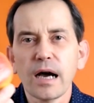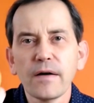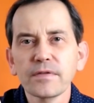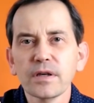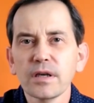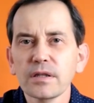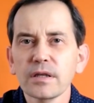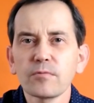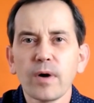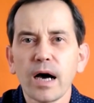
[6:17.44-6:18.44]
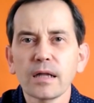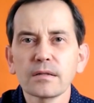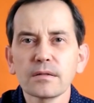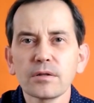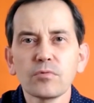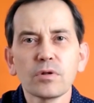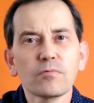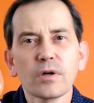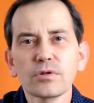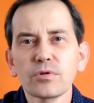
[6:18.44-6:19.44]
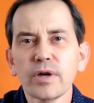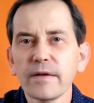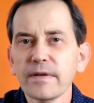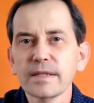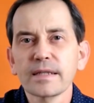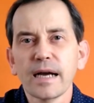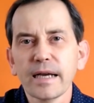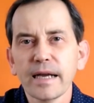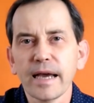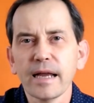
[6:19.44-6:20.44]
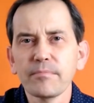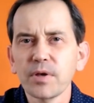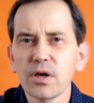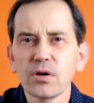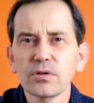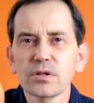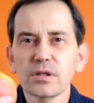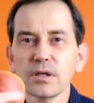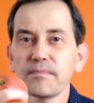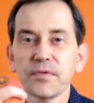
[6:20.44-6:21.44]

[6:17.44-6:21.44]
after eating one, you will want to have a snack again because